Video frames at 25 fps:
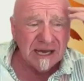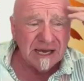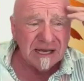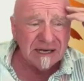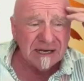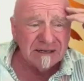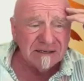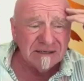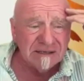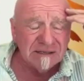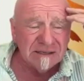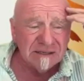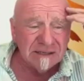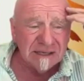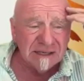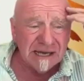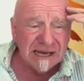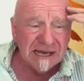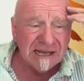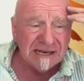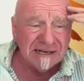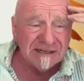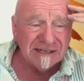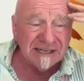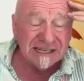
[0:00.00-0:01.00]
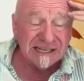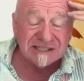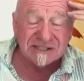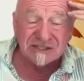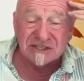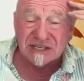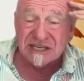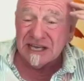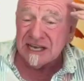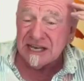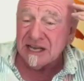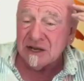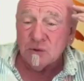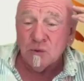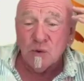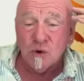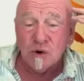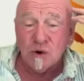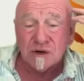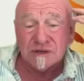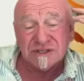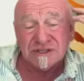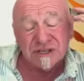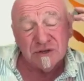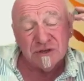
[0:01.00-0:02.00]
And it's getting
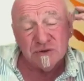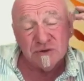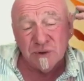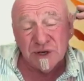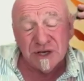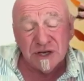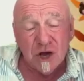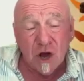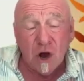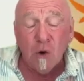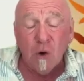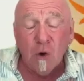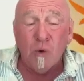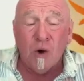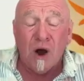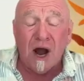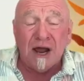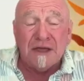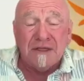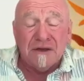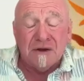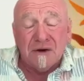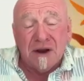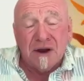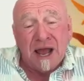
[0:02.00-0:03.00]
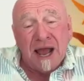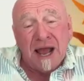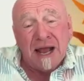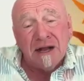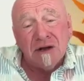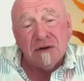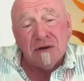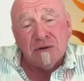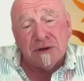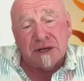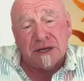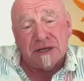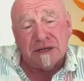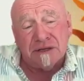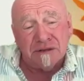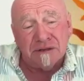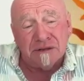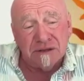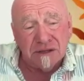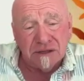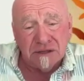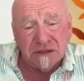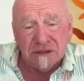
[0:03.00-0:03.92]
worse. And we know why they're angry.